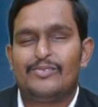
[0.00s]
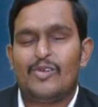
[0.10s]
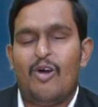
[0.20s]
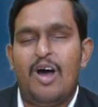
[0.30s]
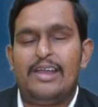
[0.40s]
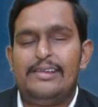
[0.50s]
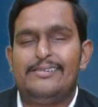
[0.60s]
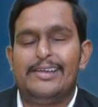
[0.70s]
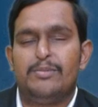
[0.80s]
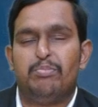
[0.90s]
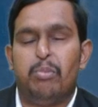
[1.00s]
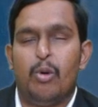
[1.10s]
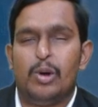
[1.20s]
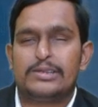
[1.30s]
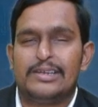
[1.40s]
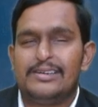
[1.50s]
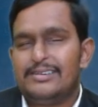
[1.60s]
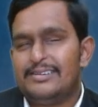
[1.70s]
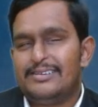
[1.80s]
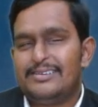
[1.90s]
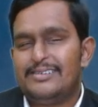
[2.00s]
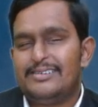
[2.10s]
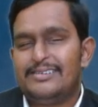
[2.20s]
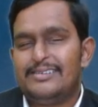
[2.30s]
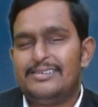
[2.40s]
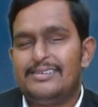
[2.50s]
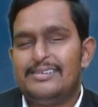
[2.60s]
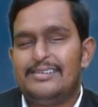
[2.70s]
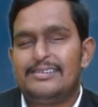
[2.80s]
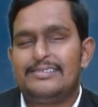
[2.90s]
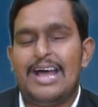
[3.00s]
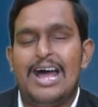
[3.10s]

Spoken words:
Or is it both? The